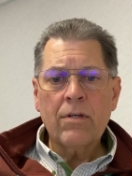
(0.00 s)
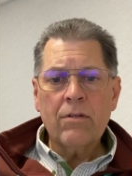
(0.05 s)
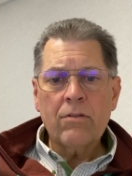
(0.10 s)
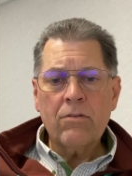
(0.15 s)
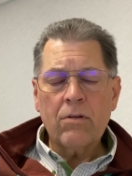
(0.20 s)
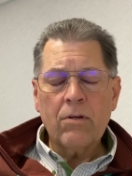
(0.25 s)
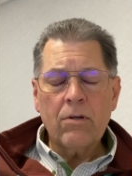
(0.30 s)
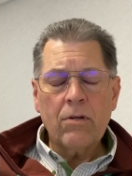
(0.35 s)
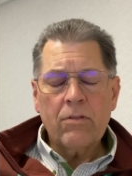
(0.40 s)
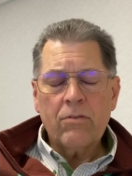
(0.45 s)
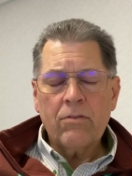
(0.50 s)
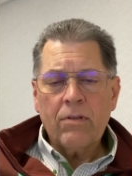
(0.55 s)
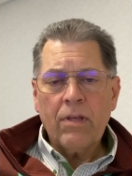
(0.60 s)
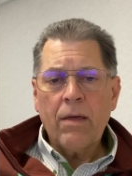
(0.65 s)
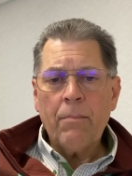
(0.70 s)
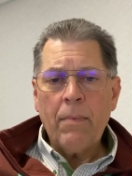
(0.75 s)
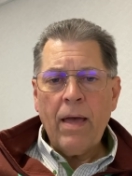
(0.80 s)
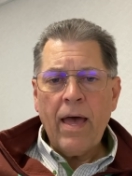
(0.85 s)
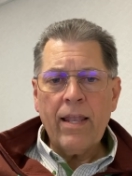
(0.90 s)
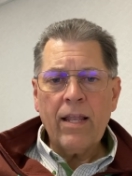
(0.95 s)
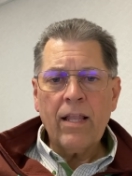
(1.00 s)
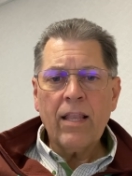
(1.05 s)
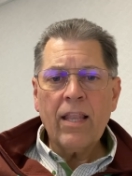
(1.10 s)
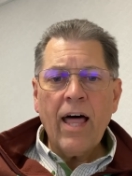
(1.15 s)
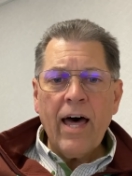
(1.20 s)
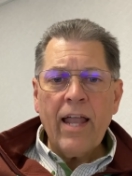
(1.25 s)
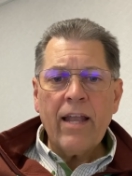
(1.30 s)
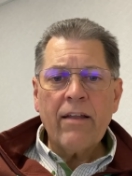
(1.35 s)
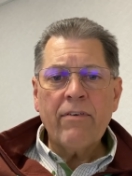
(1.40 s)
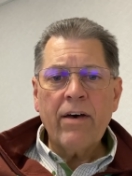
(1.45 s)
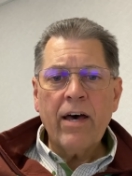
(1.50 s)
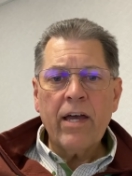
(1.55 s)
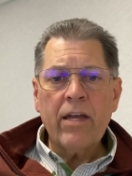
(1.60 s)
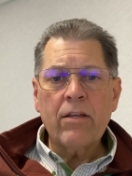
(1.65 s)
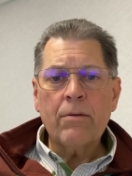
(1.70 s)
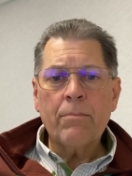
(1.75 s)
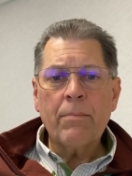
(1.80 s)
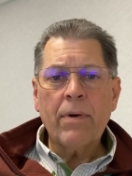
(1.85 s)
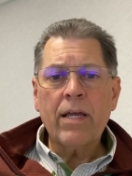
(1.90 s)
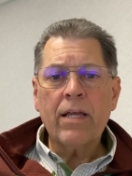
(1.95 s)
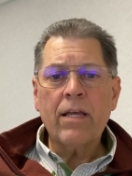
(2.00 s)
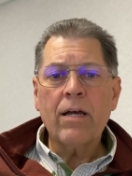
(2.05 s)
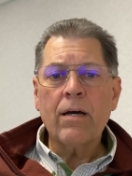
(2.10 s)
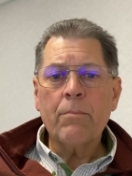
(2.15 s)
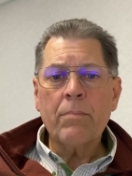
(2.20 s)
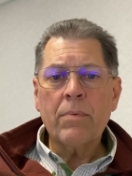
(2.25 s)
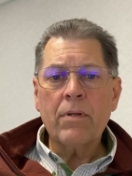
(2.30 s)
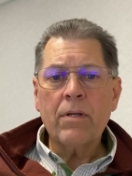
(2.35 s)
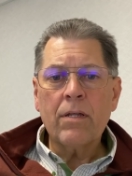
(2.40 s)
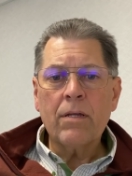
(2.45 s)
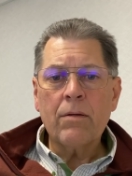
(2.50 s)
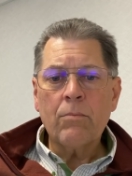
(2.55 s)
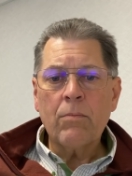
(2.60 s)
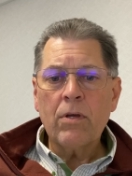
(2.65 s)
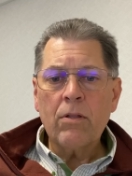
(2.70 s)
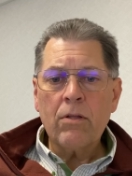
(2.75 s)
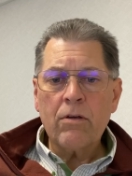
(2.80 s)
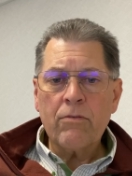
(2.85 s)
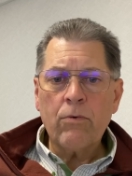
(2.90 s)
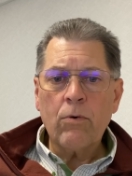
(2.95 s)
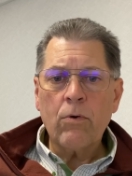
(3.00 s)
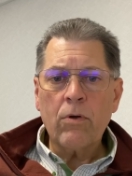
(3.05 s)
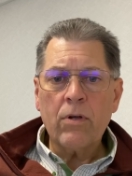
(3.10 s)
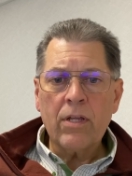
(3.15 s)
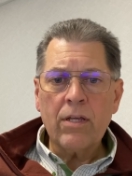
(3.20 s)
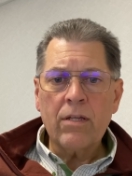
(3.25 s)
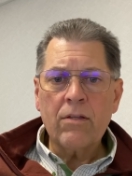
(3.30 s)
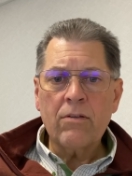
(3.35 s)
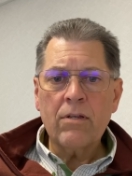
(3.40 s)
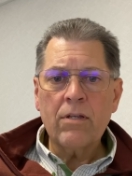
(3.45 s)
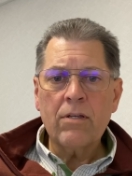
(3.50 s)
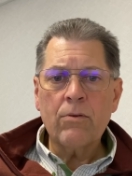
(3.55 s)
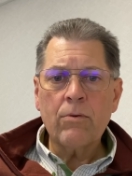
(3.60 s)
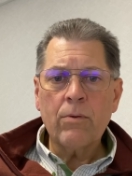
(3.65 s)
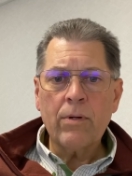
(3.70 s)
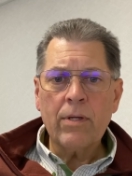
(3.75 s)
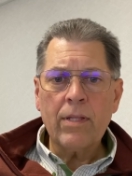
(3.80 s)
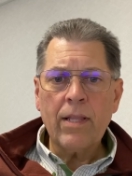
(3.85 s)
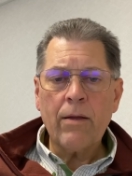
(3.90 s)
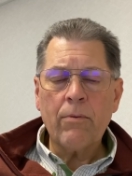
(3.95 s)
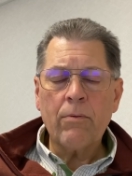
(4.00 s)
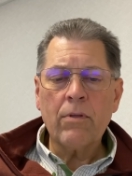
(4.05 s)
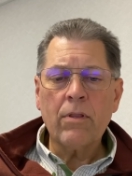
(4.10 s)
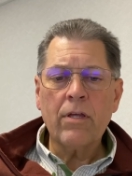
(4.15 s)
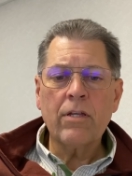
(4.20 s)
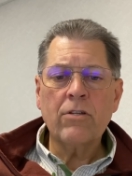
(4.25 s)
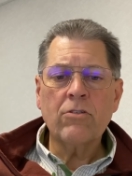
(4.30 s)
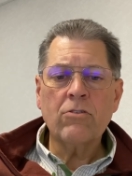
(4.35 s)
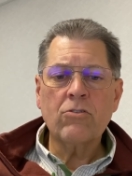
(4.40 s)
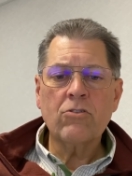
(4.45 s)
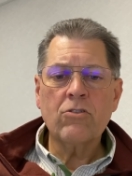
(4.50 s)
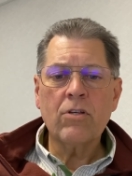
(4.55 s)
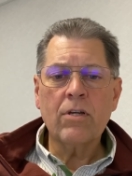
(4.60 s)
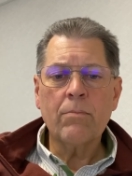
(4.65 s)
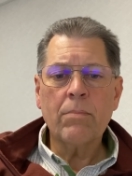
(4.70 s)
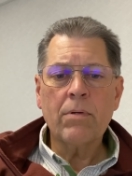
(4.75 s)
So it's had a lot of value to my company, and we look forward to continuing that relationship.